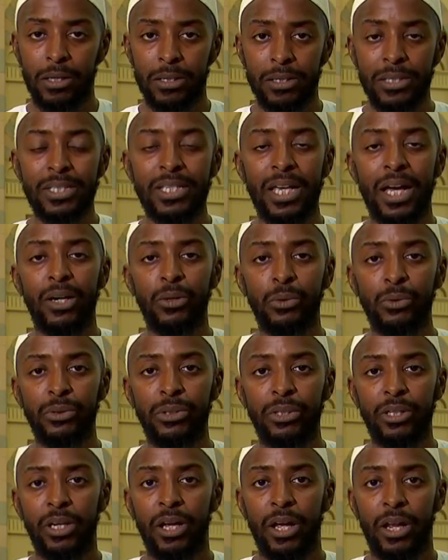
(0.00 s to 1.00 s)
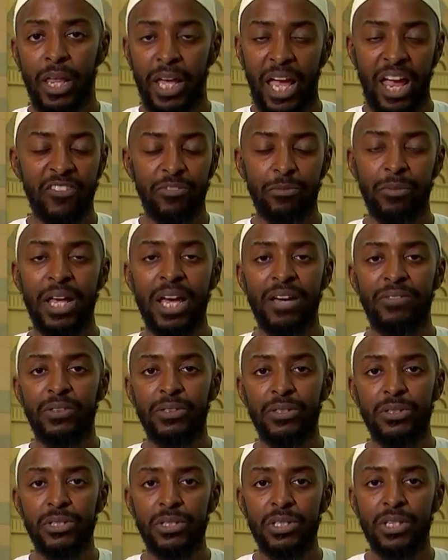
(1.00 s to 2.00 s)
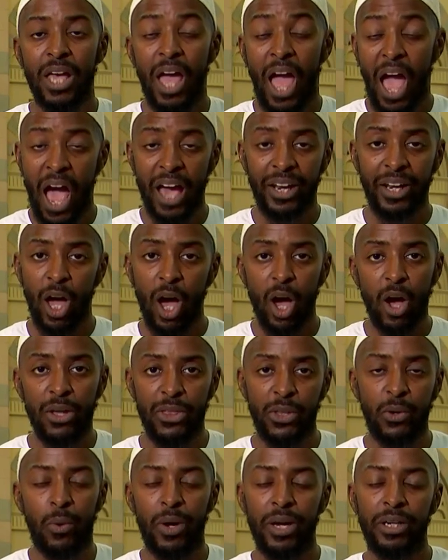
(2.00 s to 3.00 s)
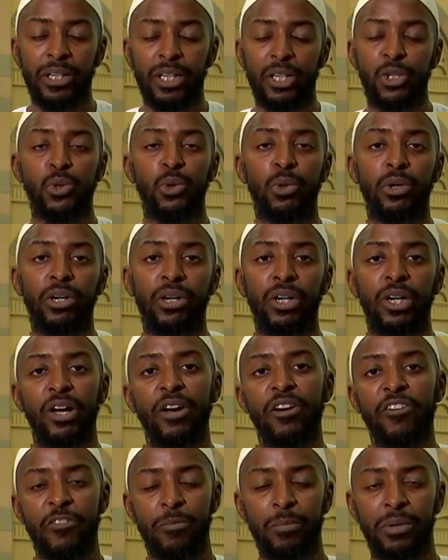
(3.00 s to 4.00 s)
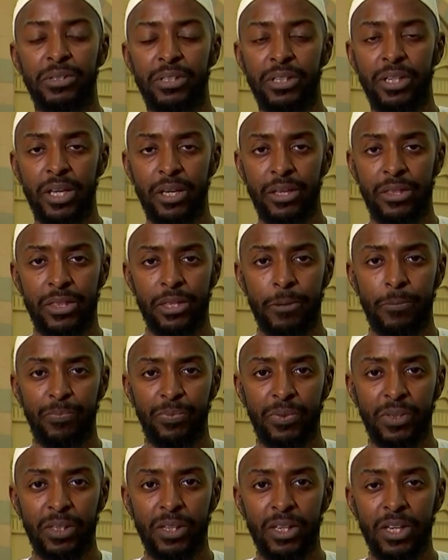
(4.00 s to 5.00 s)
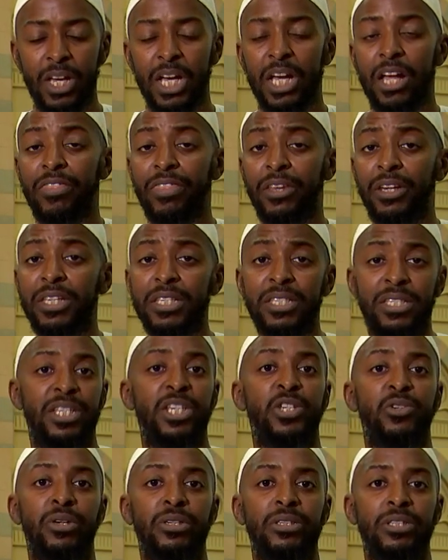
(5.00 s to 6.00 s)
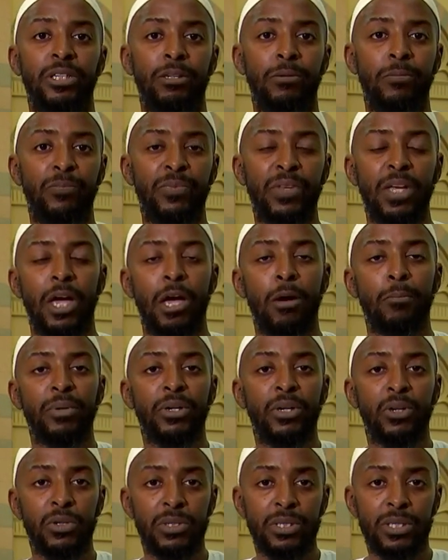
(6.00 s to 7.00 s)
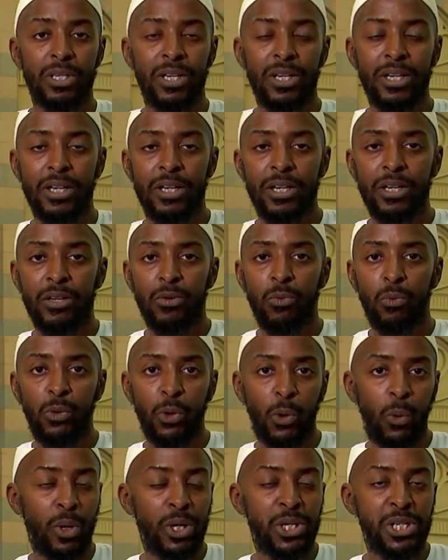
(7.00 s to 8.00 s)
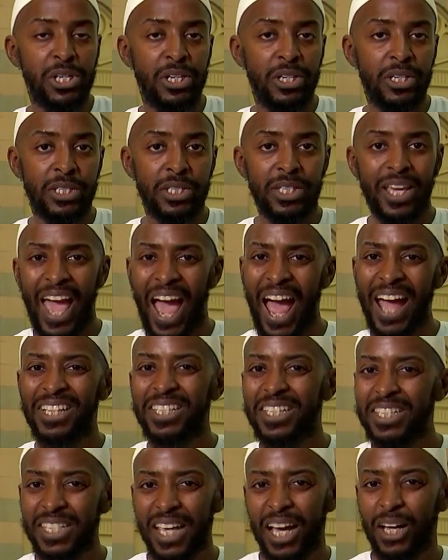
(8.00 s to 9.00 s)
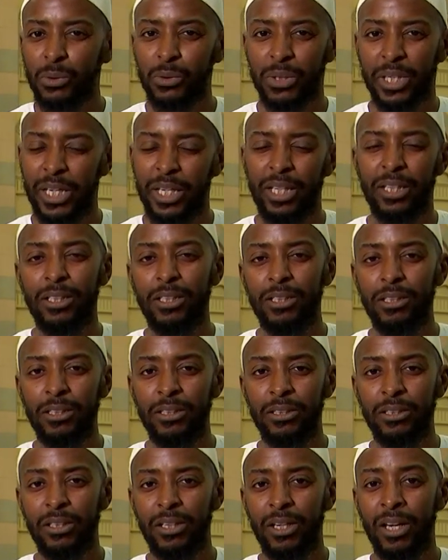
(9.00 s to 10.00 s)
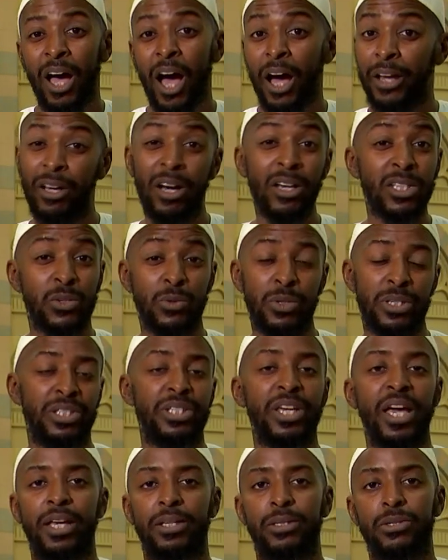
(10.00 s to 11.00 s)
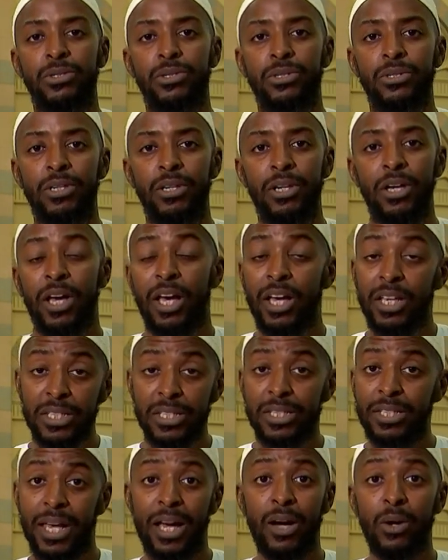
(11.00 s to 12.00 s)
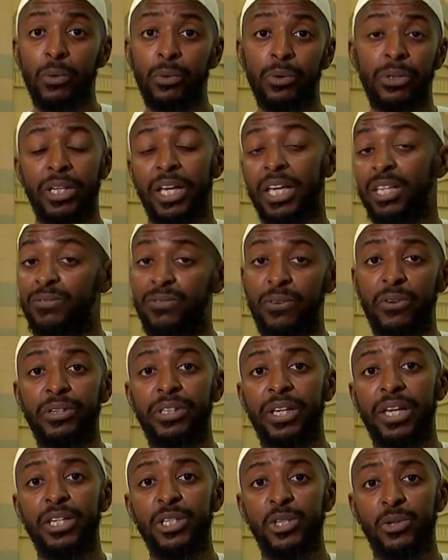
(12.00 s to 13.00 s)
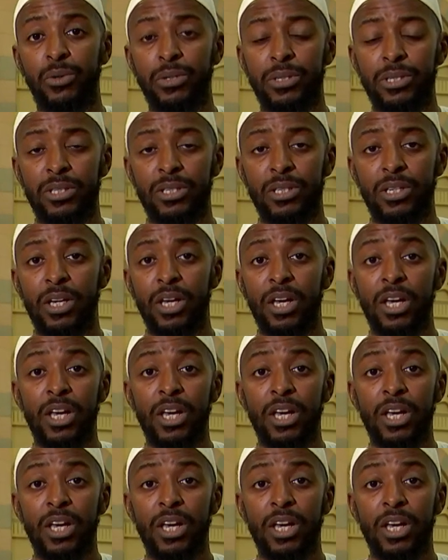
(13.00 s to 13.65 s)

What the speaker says: sound that came from the heavens, and an earthquake that shook from underneath. Now this is interesting, because the question is, can sound kill? And the answer is yes. Sound is very dangerous.